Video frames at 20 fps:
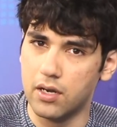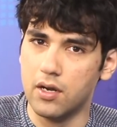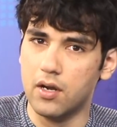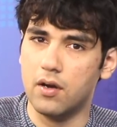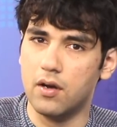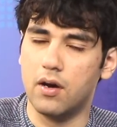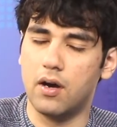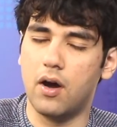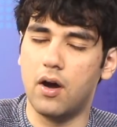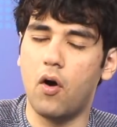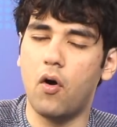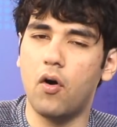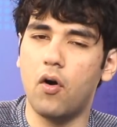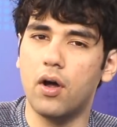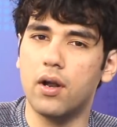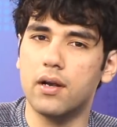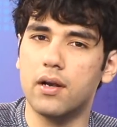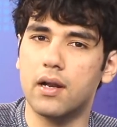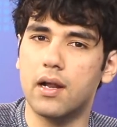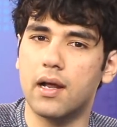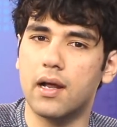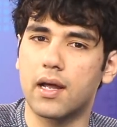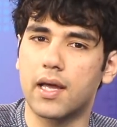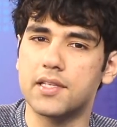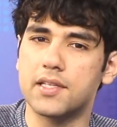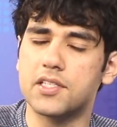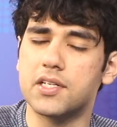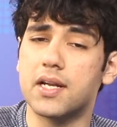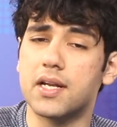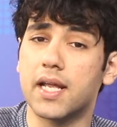on
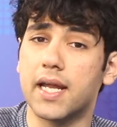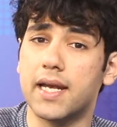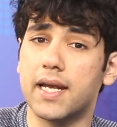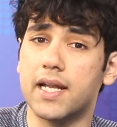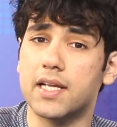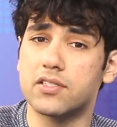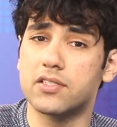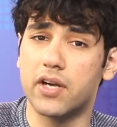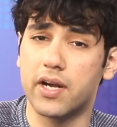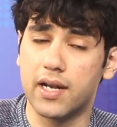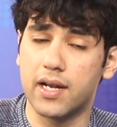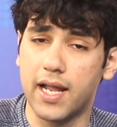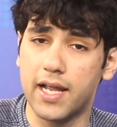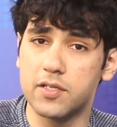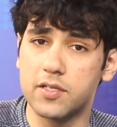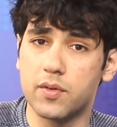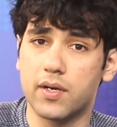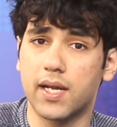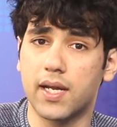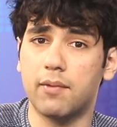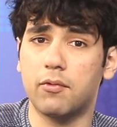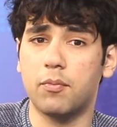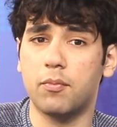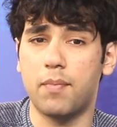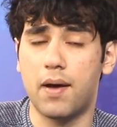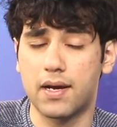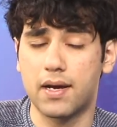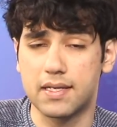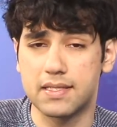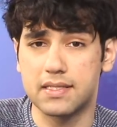considering India's red lines when it came to
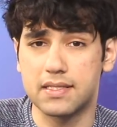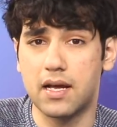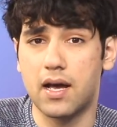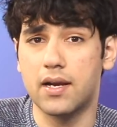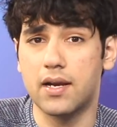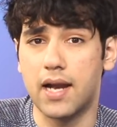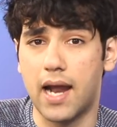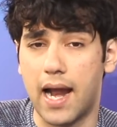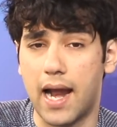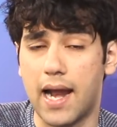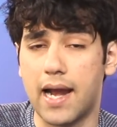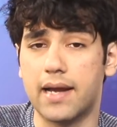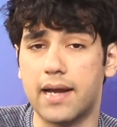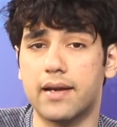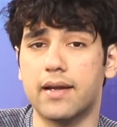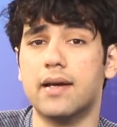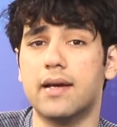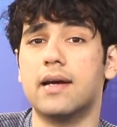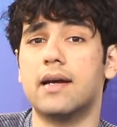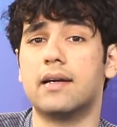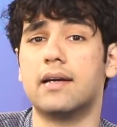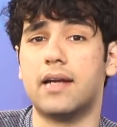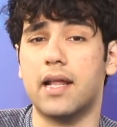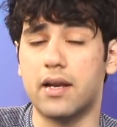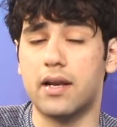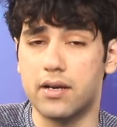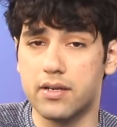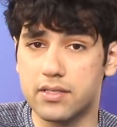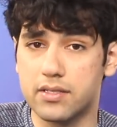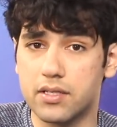Pakistan and
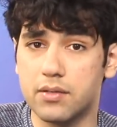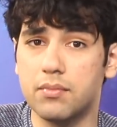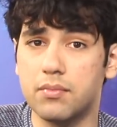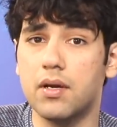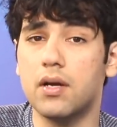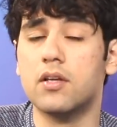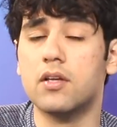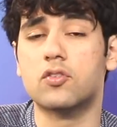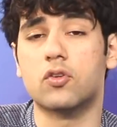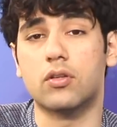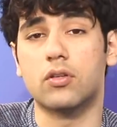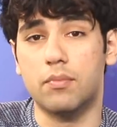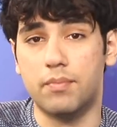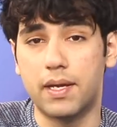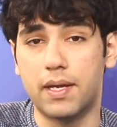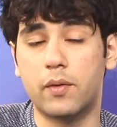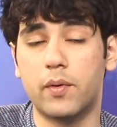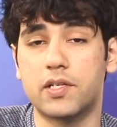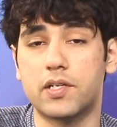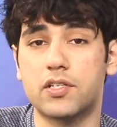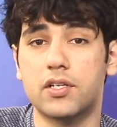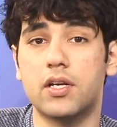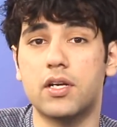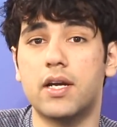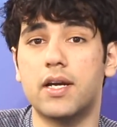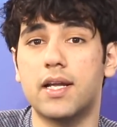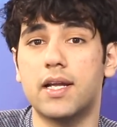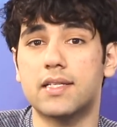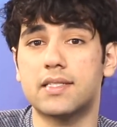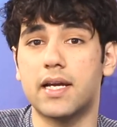terrorism. So the big question in
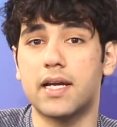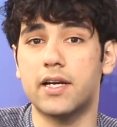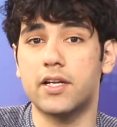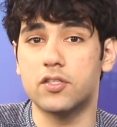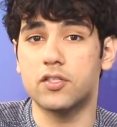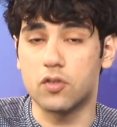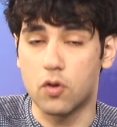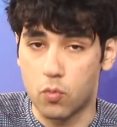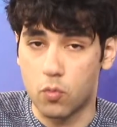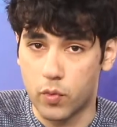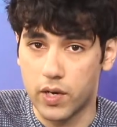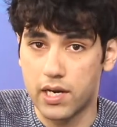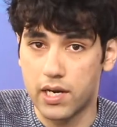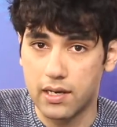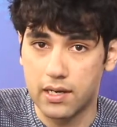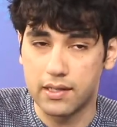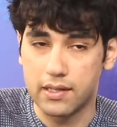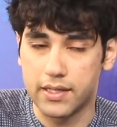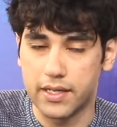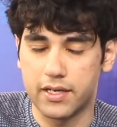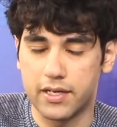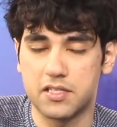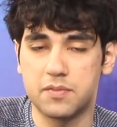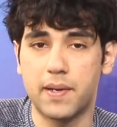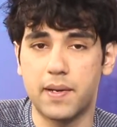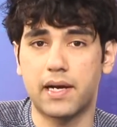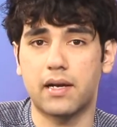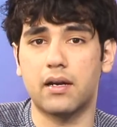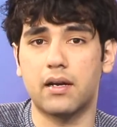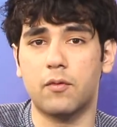India's side is, will
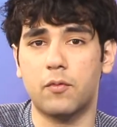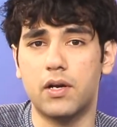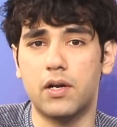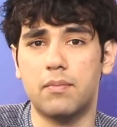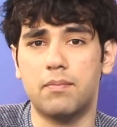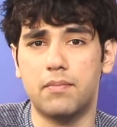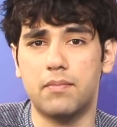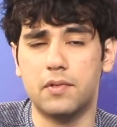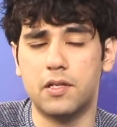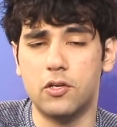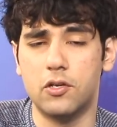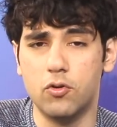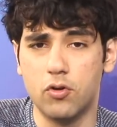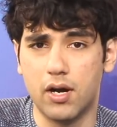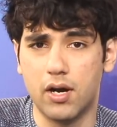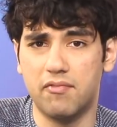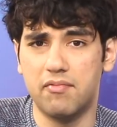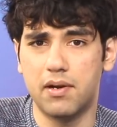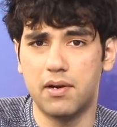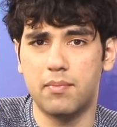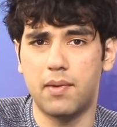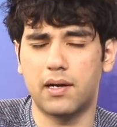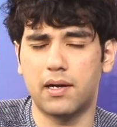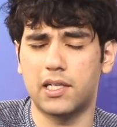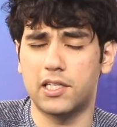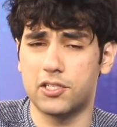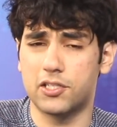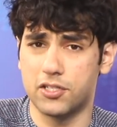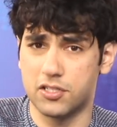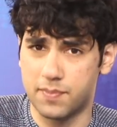the new government in Bangladesh
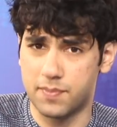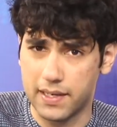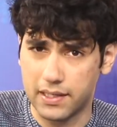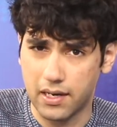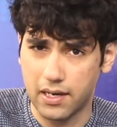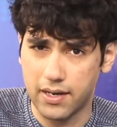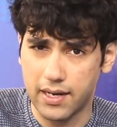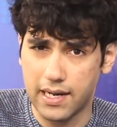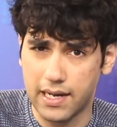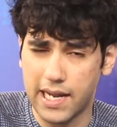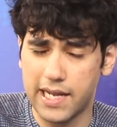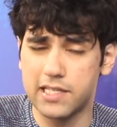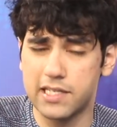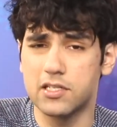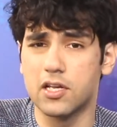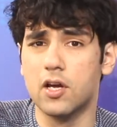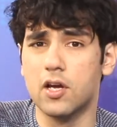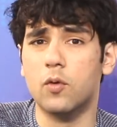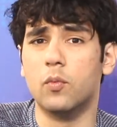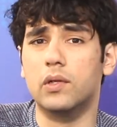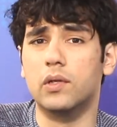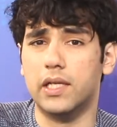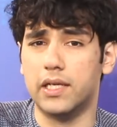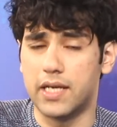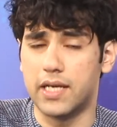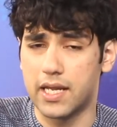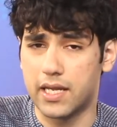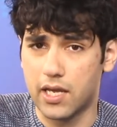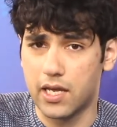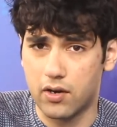respect our red lines? Will they take
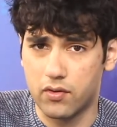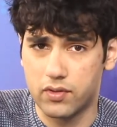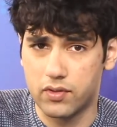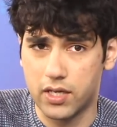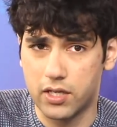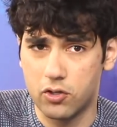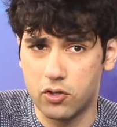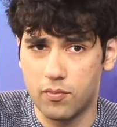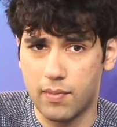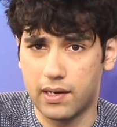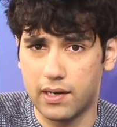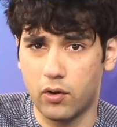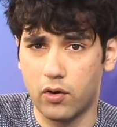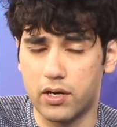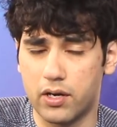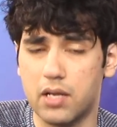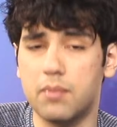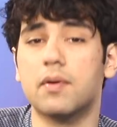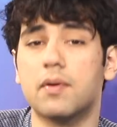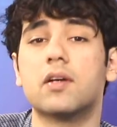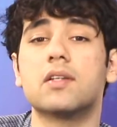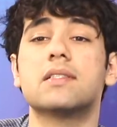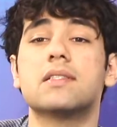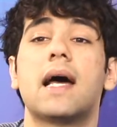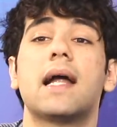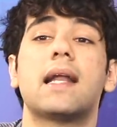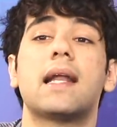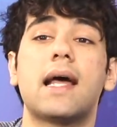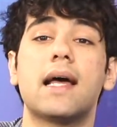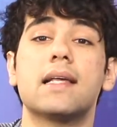care of the Hindu minority? Because that
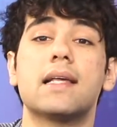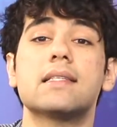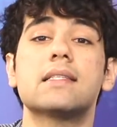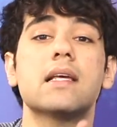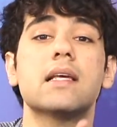has